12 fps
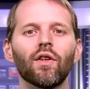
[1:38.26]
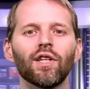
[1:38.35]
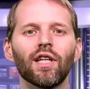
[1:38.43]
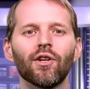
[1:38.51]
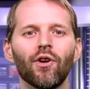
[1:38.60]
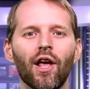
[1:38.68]
on
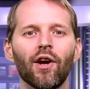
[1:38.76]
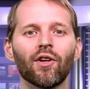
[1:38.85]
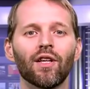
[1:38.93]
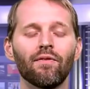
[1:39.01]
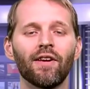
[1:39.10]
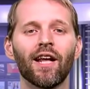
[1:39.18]
the internet are
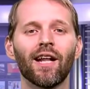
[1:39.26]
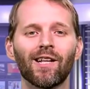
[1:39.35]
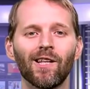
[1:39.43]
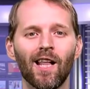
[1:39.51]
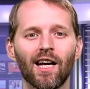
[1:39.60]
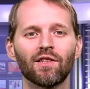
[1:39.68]
giving it a
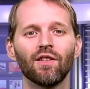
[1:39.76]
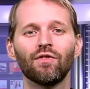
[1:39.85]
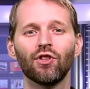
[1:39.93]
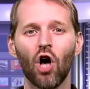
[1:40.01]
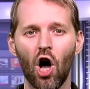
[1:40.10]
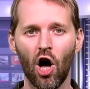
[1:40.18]

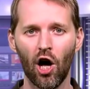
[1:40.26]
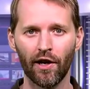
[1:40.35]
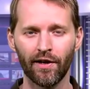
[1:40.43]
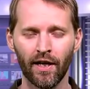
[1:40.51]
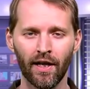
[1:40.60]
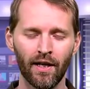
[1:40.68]
collective
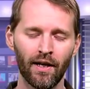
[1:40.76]
yawn,